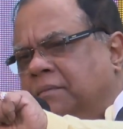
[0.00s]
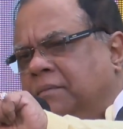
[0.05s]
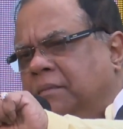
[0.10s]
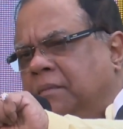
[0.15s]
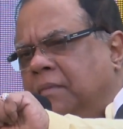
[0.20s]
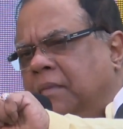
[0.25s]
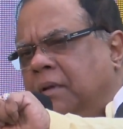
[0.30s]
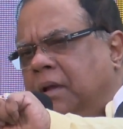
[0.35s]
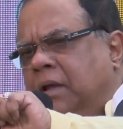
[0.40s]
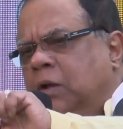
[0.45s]

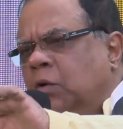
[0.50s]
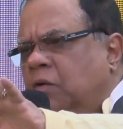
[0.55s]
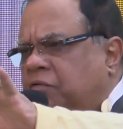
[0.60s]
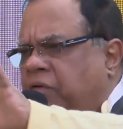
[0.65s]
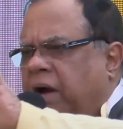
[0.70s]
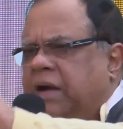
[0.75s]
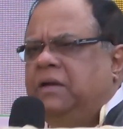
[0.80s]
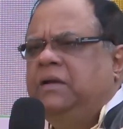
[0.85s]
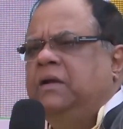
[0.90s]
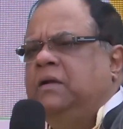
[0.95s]
You'll
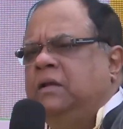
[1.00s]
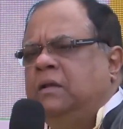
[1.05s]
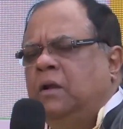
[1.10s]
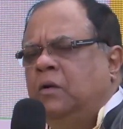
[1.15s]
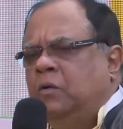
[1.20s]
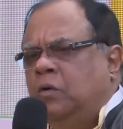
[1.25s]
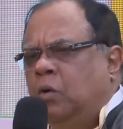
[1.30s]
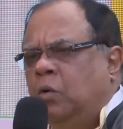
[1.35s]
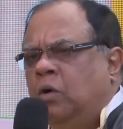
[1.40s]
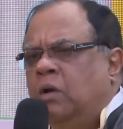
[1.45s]
find it in the
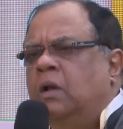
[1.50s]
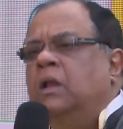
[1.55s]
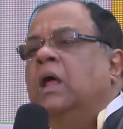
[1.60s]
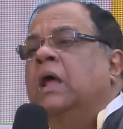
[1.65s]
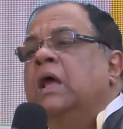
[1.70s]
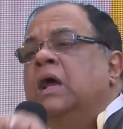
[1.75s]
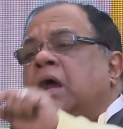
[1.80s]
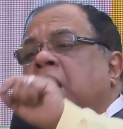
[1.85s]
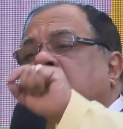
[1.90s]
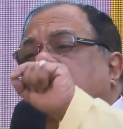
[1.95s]
Google,
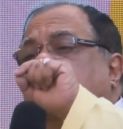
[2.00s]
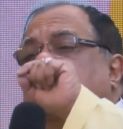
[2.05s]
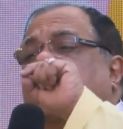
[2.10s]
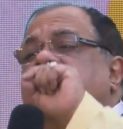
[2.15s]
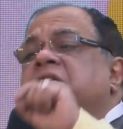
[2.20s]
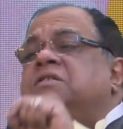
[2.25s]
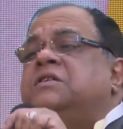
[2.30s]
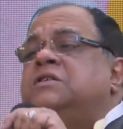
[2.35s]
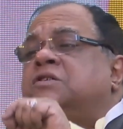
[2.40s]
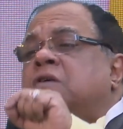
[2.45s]

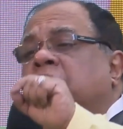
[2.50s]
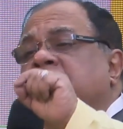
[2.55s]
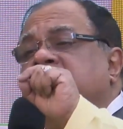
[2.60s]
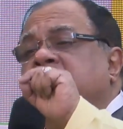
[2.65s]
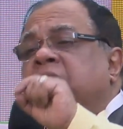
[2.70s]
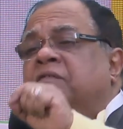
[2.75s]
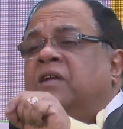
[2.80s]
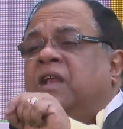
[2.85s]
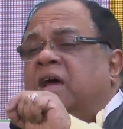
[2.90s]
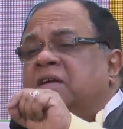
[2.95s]
Crisis of
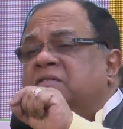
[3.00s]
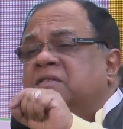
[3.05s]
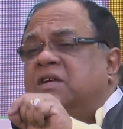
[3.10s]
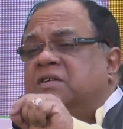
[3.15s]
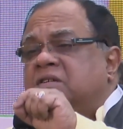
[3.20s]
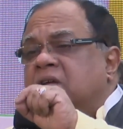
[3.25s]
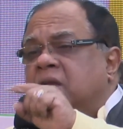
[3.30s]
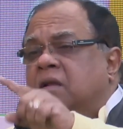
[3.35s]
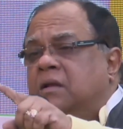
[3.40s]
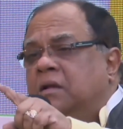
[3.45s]

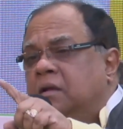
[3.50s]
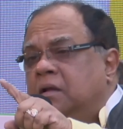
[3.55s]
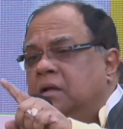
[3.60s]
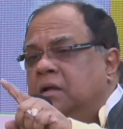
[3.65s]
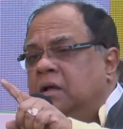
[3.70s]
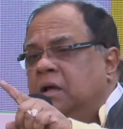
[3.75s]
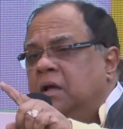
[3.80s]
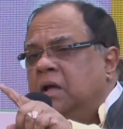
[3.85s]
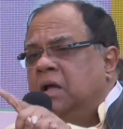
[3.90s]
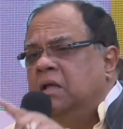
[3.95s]
Civilization.
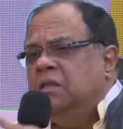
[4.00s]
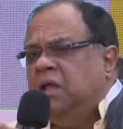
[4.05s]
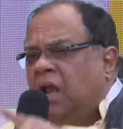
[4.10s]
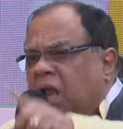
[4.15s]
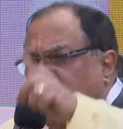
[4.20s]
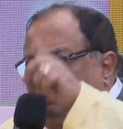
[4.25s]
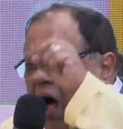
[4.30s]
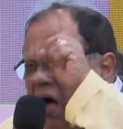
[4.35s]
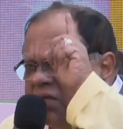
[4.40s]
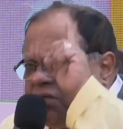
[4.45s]
The
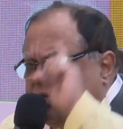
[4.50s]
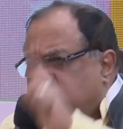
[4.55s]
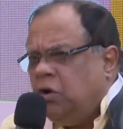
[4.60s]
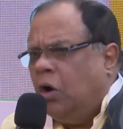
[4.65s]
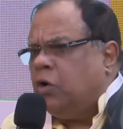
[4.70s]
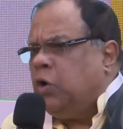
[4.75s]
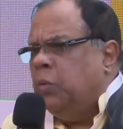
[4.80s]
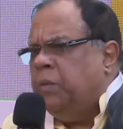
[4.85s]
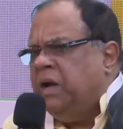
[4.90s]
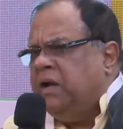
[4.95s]
last
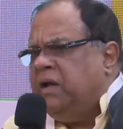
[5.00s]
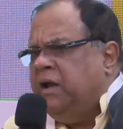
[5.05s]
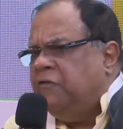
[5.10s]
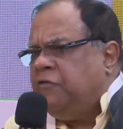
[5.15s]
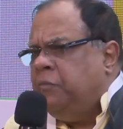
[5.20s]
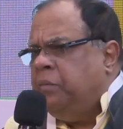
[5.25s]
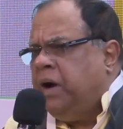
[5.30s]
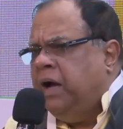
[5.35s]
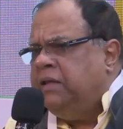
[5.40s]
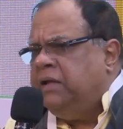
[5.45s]
document left
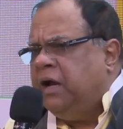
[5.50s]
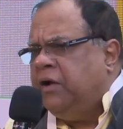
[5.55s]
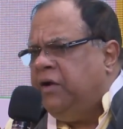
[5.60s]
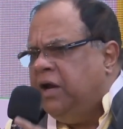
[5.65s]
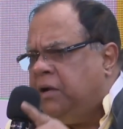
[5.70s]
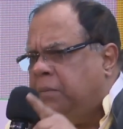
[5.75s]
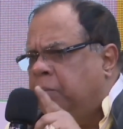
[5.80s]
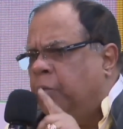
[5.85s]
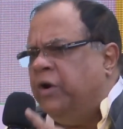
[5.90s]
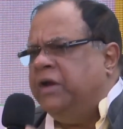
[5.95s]
by the great
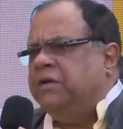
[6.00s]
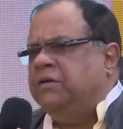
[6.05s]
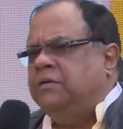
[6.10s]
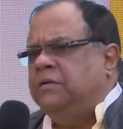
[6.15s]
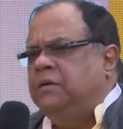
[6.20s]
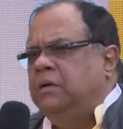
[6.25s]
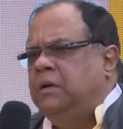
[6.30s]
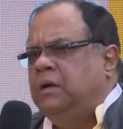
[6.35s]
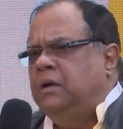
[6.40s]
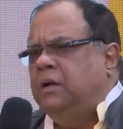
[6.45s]
poet,
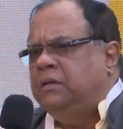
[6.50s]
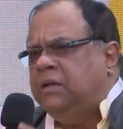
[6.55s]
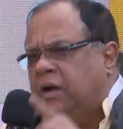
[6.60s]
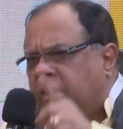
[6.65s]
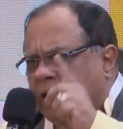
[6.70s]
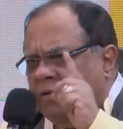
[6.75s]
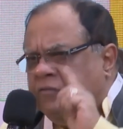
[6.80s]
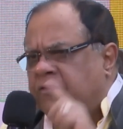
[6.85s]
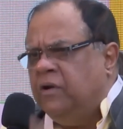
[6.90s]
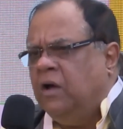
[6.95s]
the great
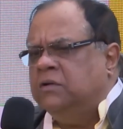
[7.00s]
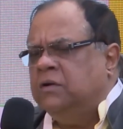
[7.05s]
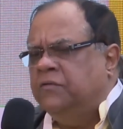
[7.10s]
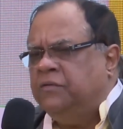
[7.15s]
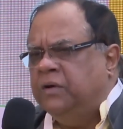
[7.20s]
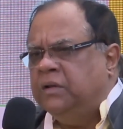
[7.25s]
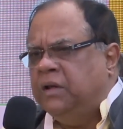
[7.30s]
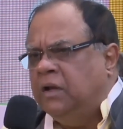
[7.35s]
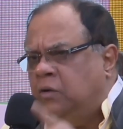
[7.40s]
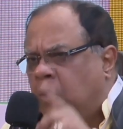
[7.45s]
philosopher,
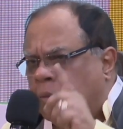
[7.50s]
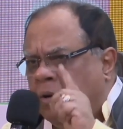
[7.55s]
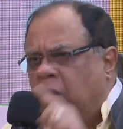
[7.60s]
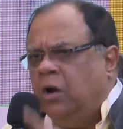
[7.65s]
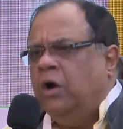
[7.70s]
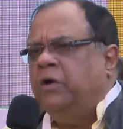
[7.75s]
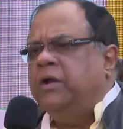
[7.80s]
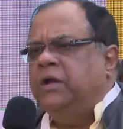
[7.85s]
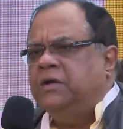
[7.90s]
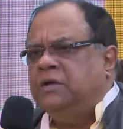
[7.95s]
the Nobel
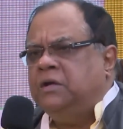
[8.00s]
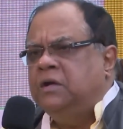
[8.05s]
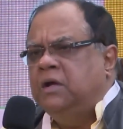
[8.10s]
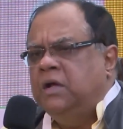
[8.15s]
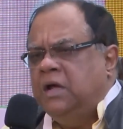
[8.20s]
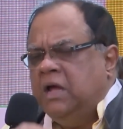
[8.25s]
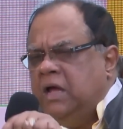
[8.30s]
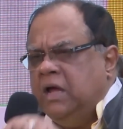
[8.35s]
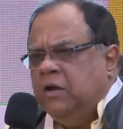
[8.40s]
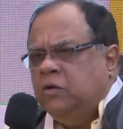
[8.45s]
laureate,
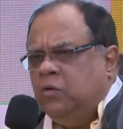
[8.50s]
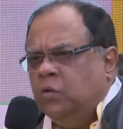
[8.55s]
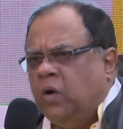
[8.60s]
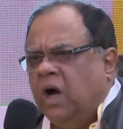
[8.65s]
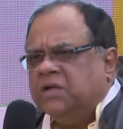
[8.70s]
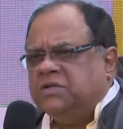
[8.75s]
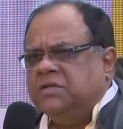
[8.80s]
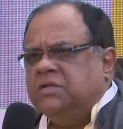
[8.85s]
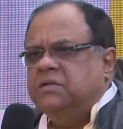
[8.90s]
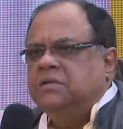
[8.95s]
to
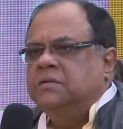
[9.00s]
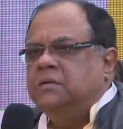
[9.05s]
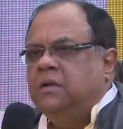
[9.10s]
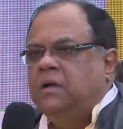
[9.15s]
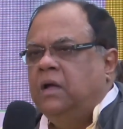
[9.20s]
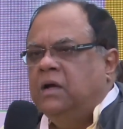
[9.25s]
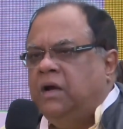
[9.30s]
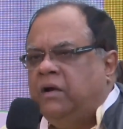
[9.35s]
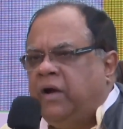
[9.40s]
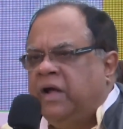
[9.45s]
us,
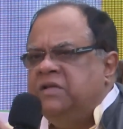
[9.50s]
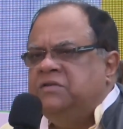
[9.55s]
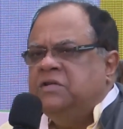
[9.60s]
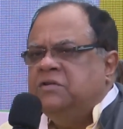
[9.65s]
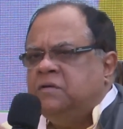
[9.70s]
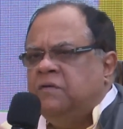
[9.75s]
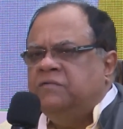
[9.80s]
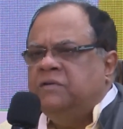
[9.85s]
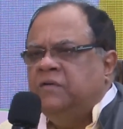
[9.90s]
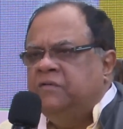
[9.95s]
Crisis of
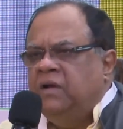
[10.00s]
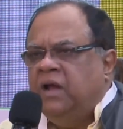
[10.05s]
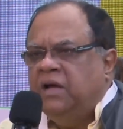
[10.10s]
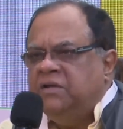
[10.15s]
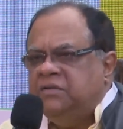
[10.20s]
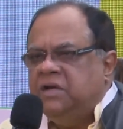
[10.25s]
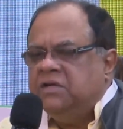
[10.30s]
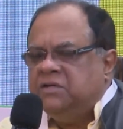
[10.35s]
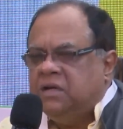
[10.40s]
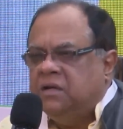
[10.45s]

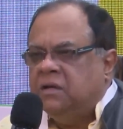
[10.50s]
Civilization.